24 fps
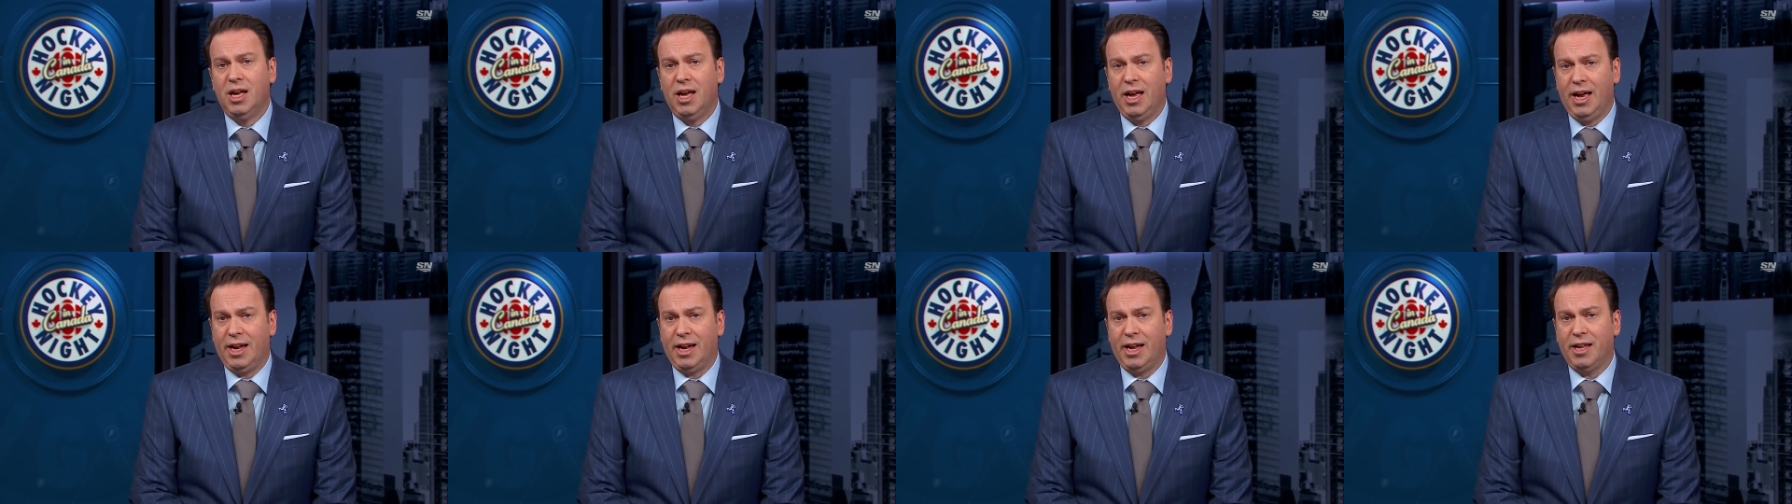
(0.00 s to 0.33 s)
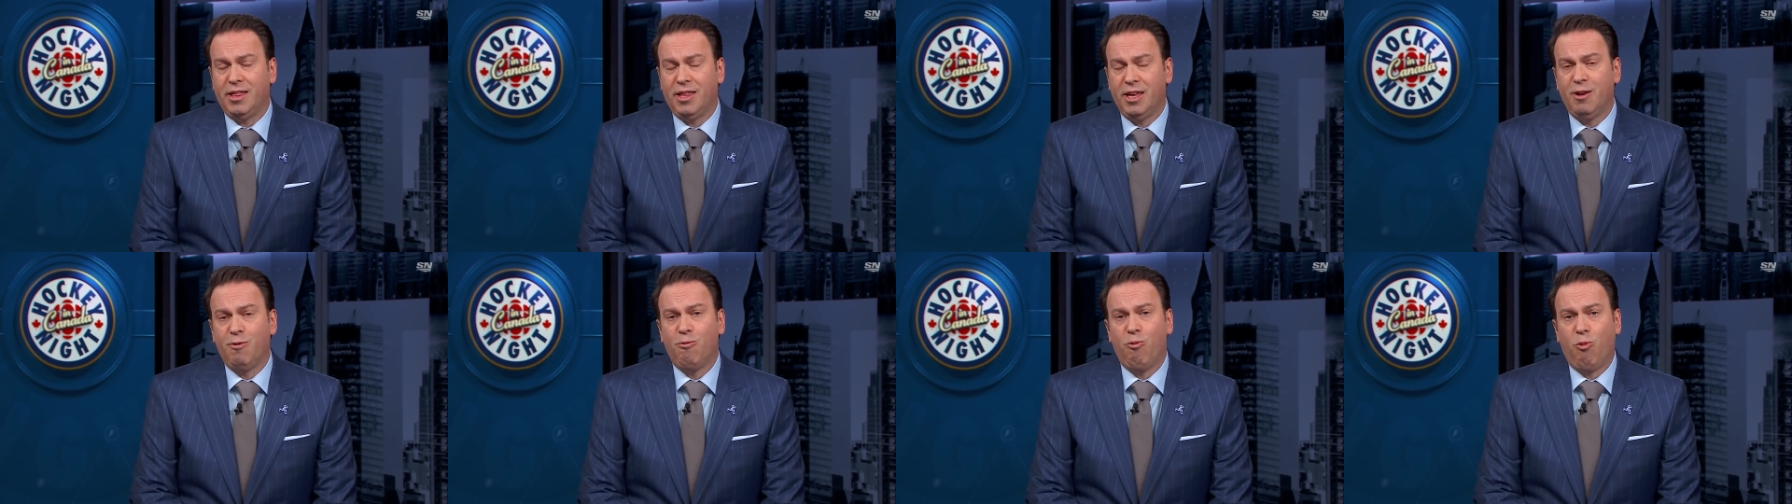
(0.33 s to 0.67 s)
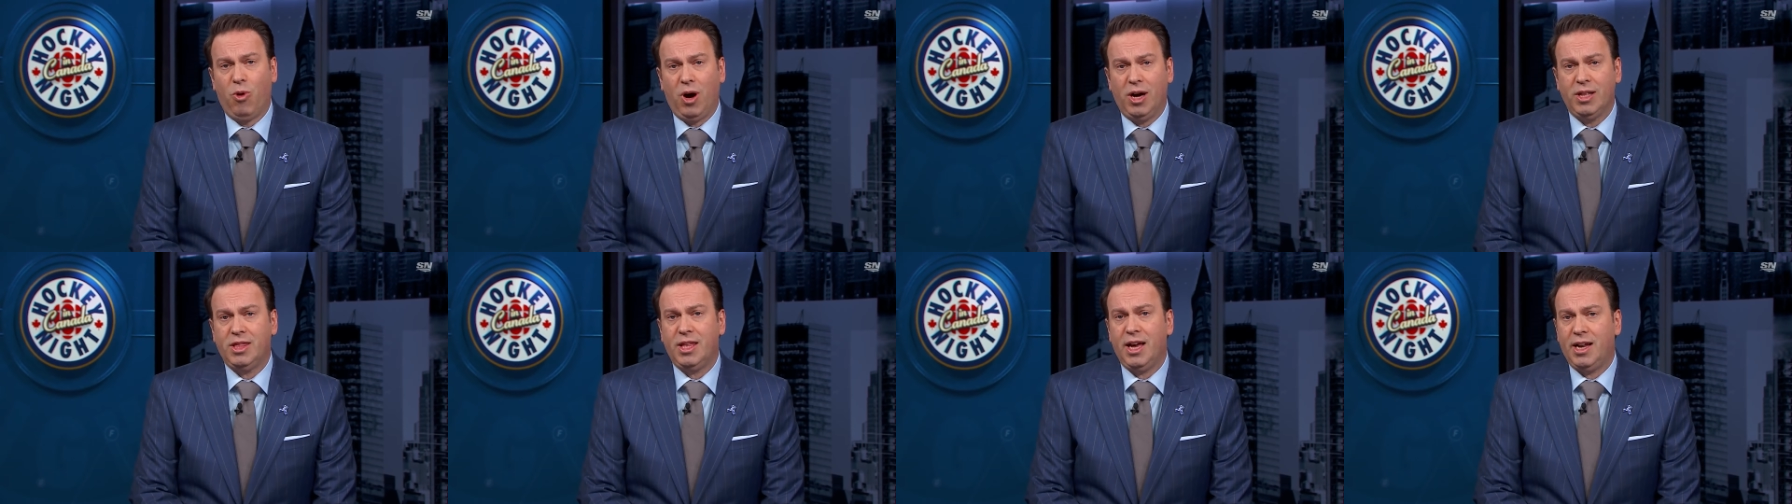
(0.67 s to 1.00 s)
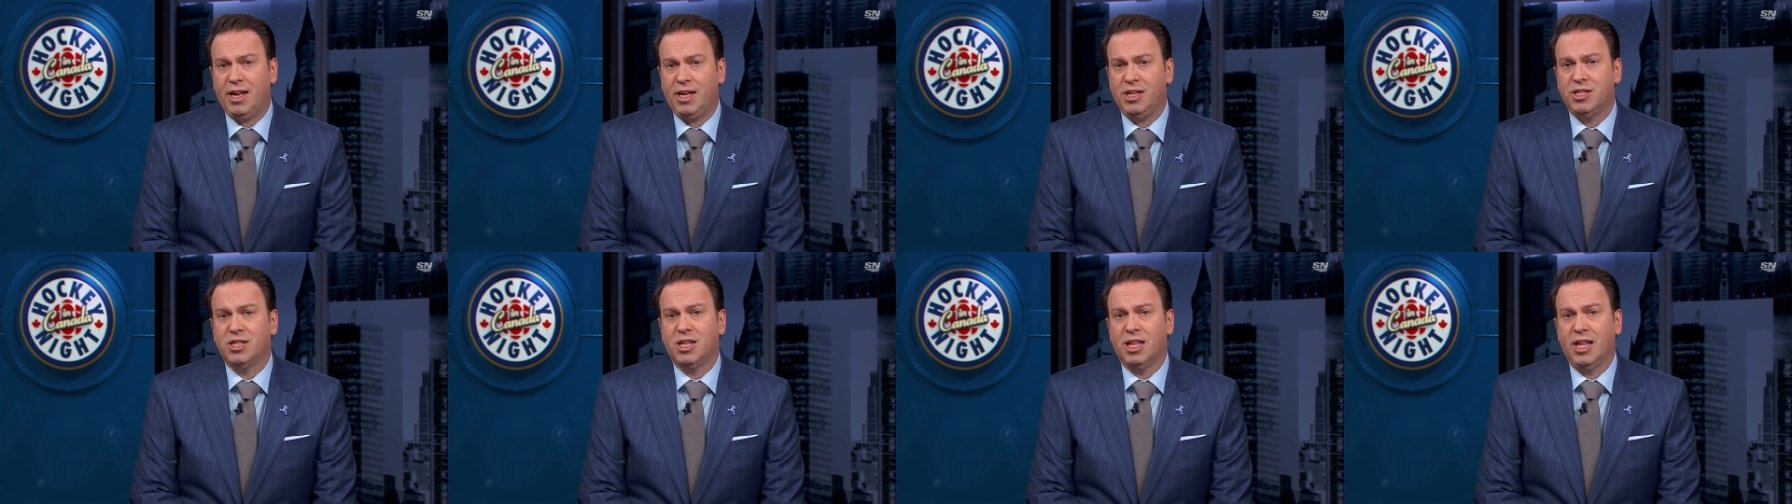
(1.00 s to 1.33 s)
And I think what
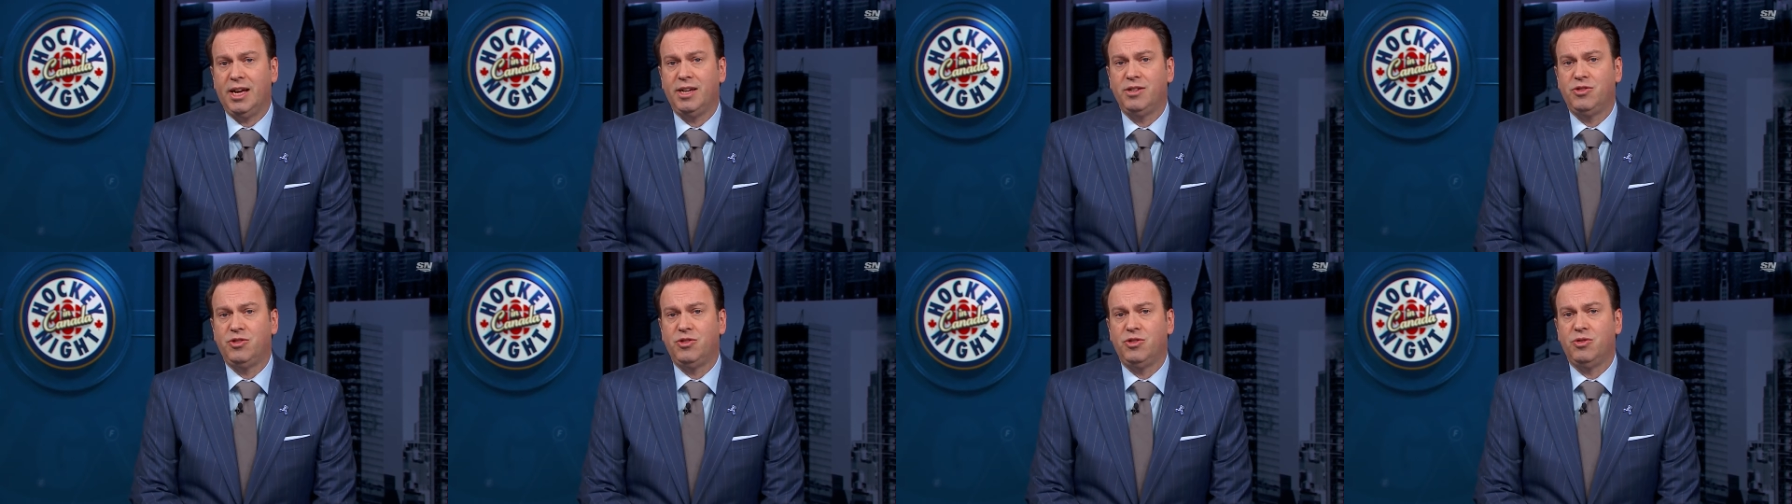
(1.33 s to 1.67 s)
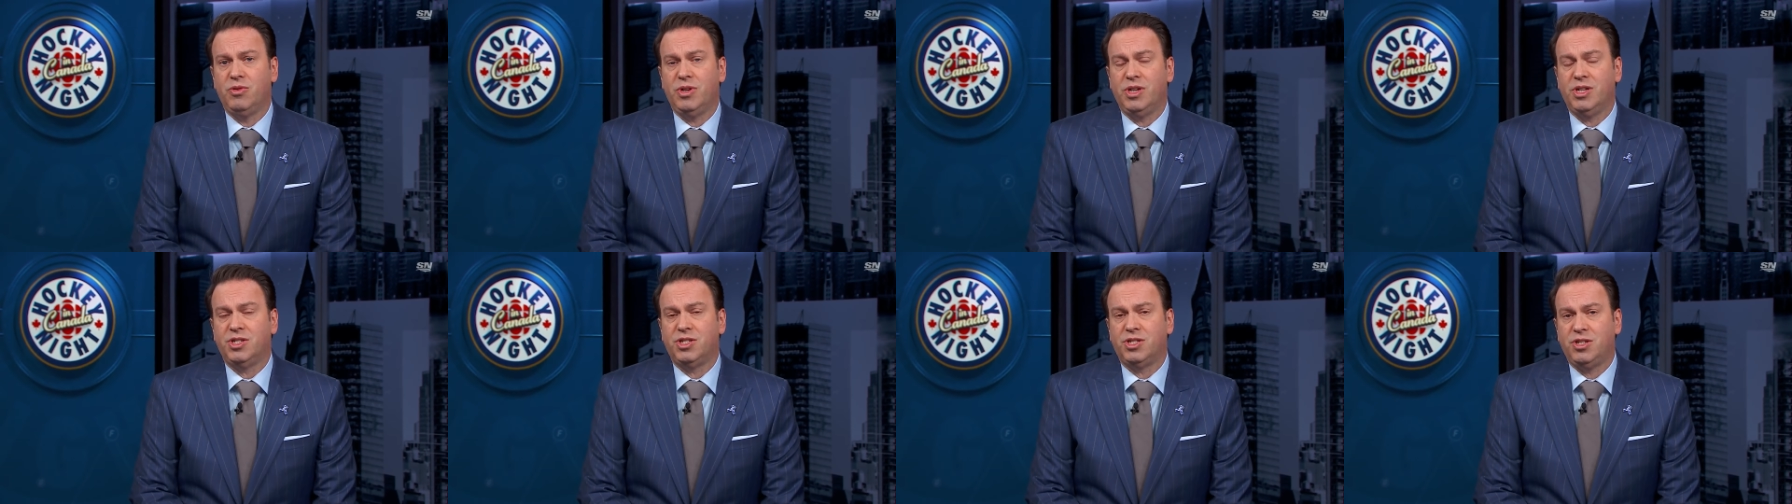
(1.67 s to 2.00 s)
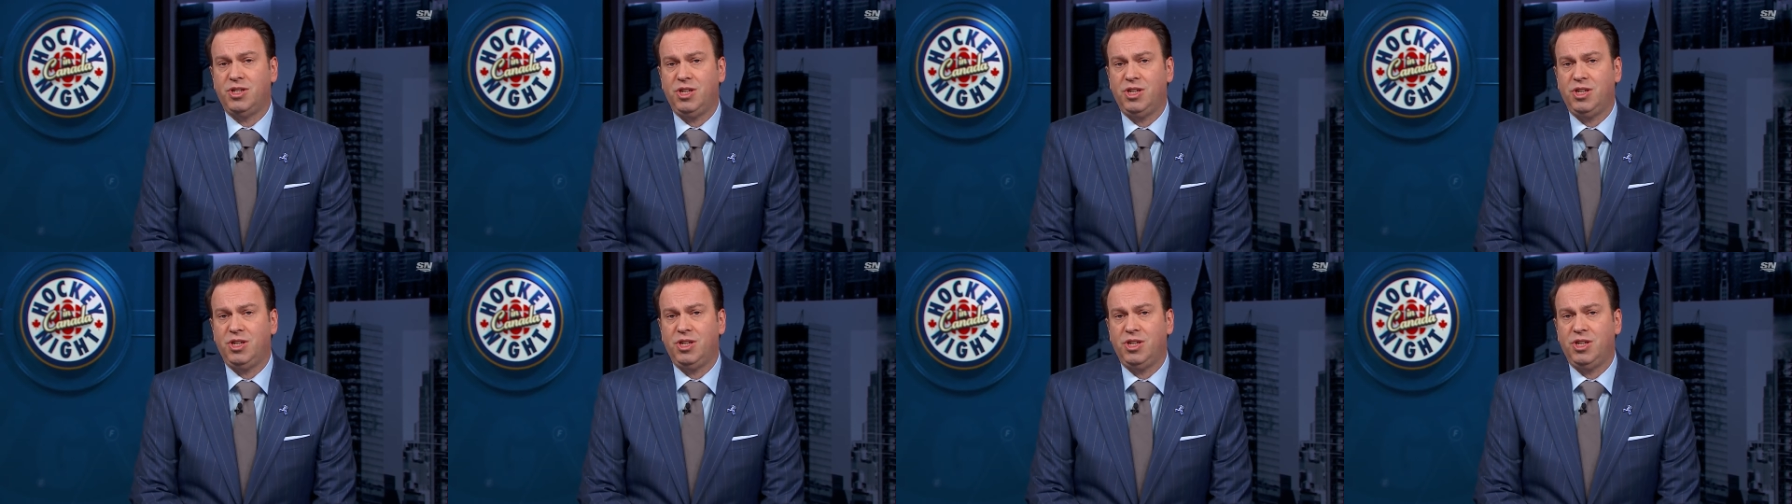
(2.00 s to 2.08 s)
that has led to is